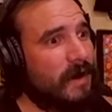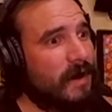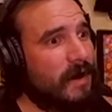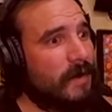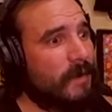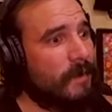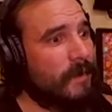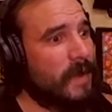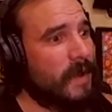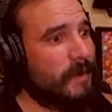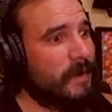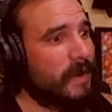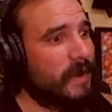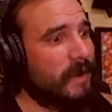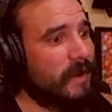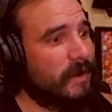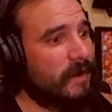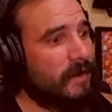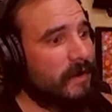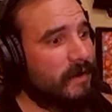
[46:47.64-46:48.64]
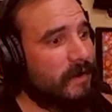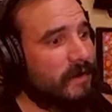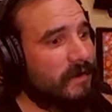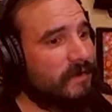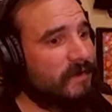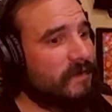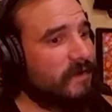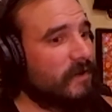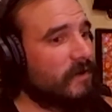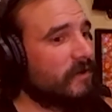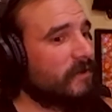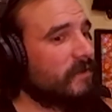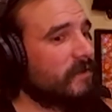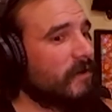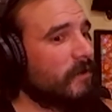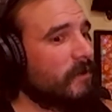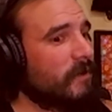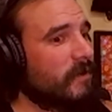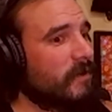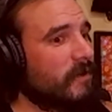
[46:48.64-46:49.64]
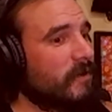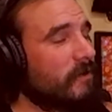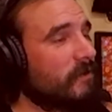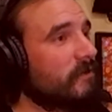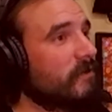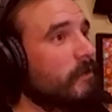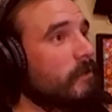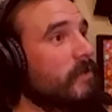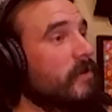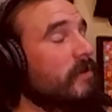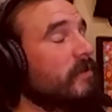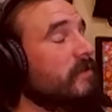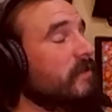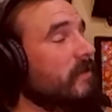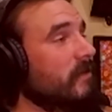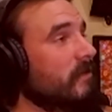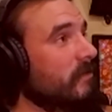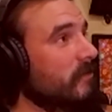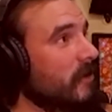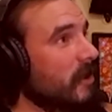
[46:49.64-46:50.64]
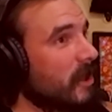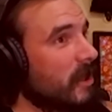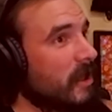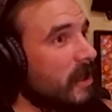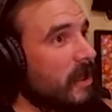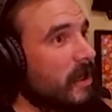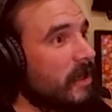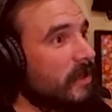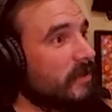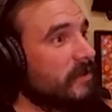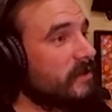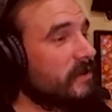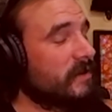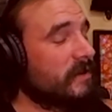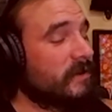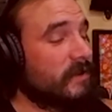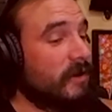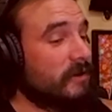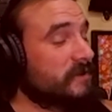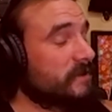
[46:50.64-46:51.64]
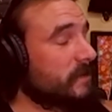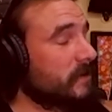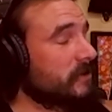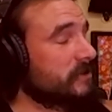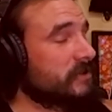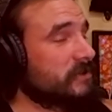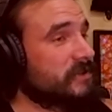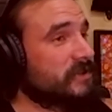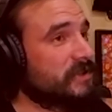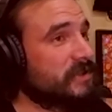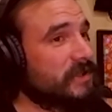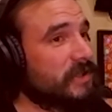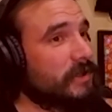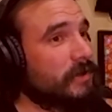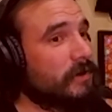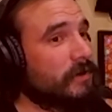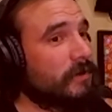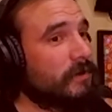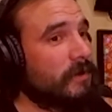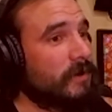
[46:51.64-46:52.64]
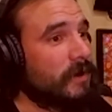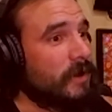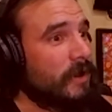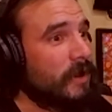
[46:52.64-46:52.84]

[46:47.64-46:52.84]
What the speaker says: maybe consider some of the use abusive, those folks are still